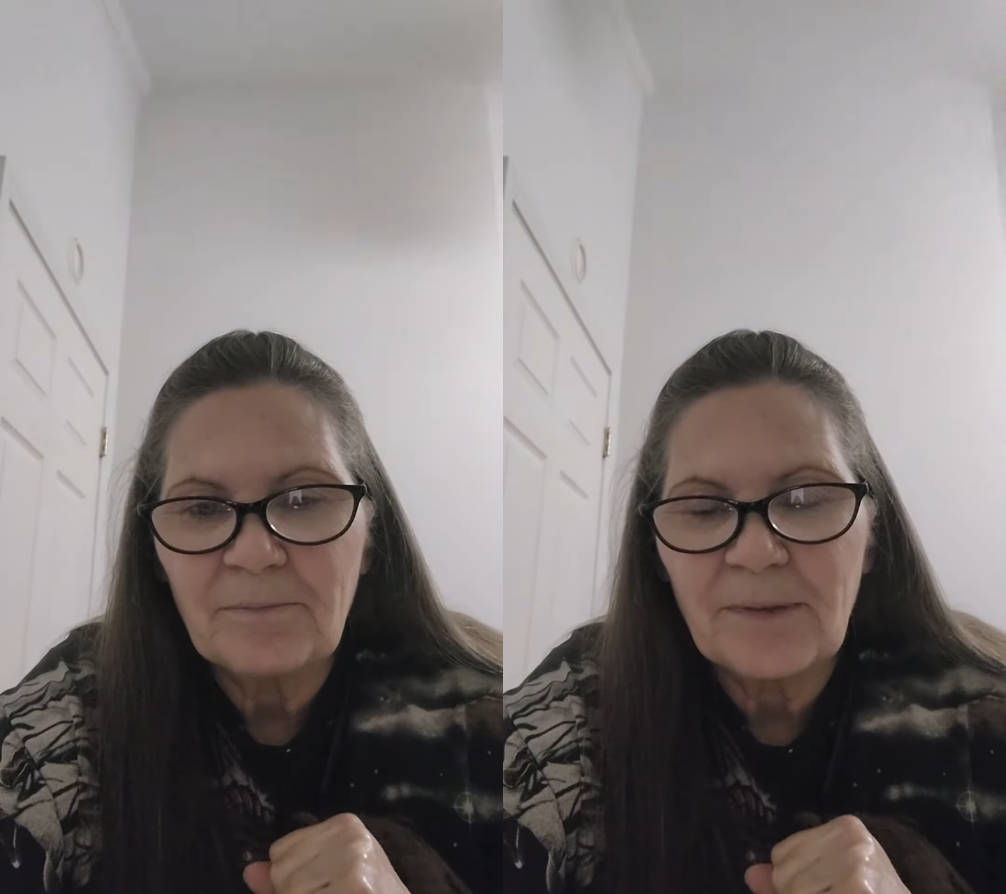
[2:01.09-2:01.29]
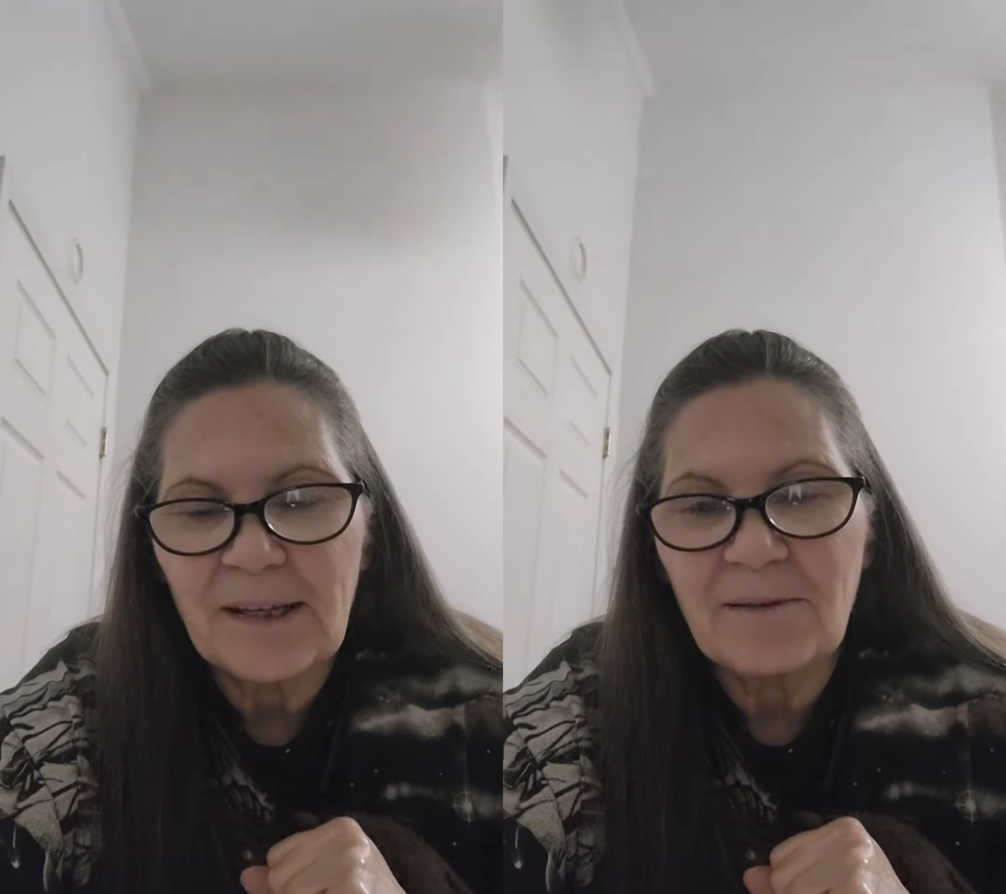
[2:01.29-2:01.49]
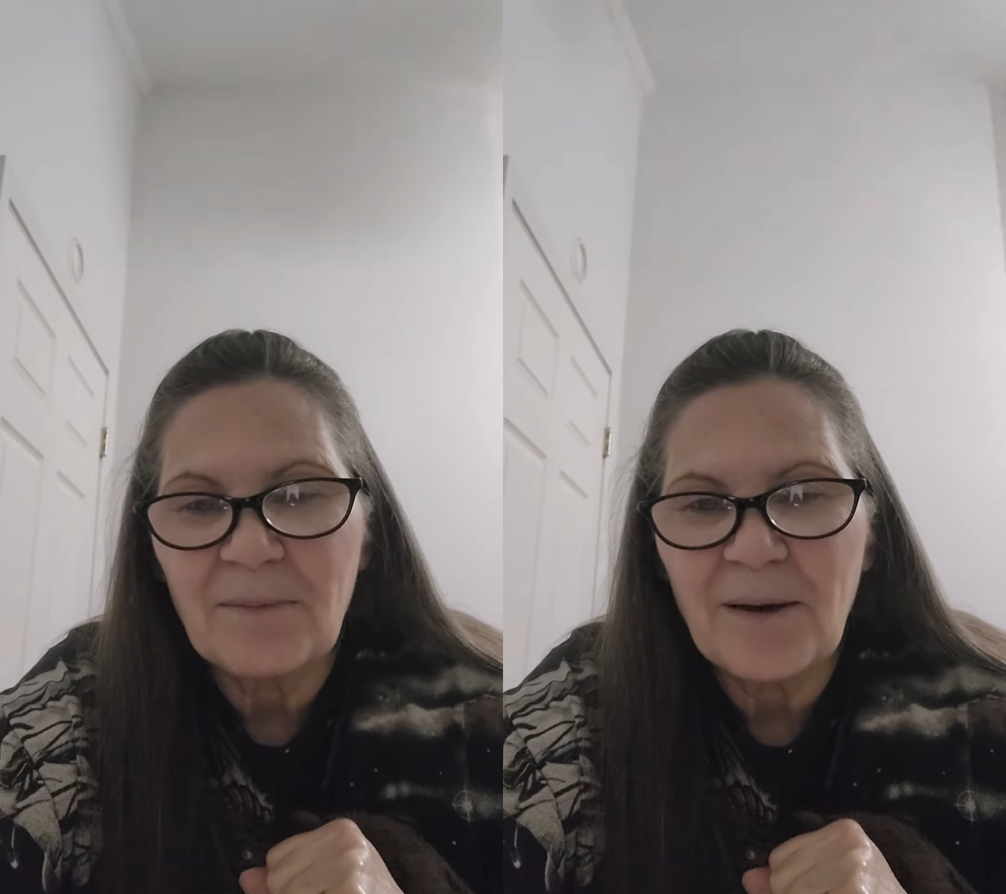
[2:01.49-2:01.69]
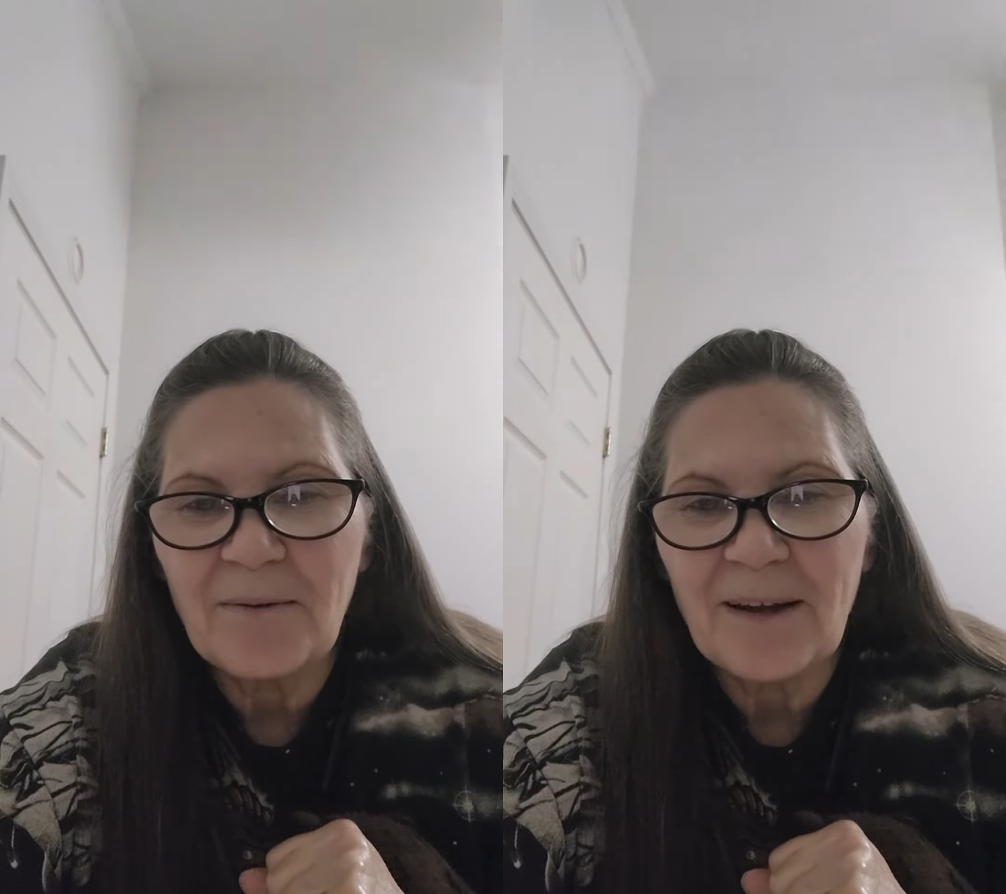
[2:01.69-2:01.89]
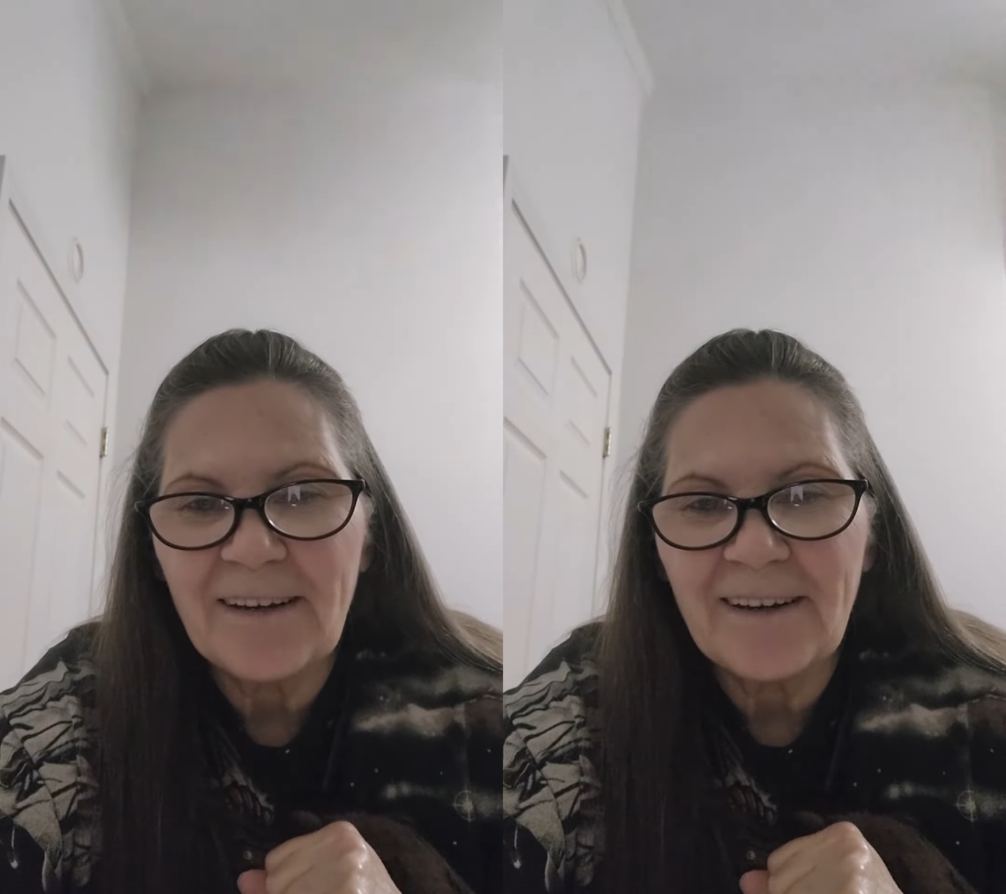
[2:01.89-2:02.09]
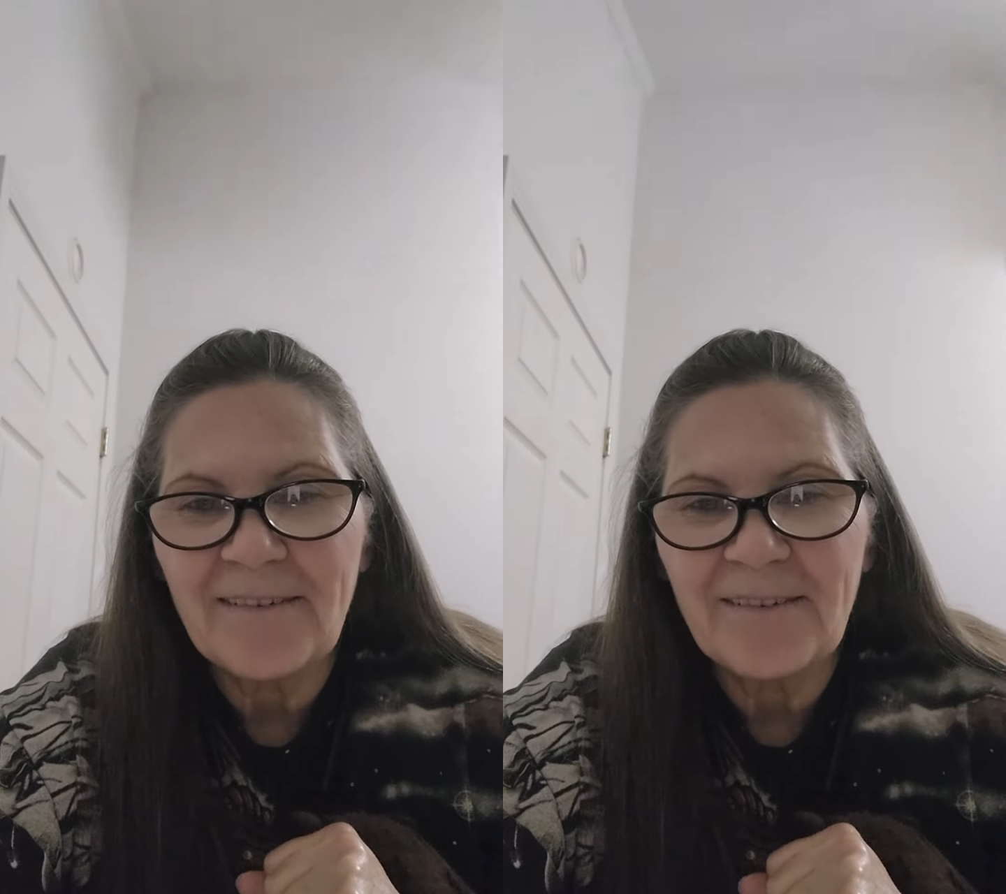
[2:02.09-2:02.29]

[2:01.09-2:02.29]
think about right now,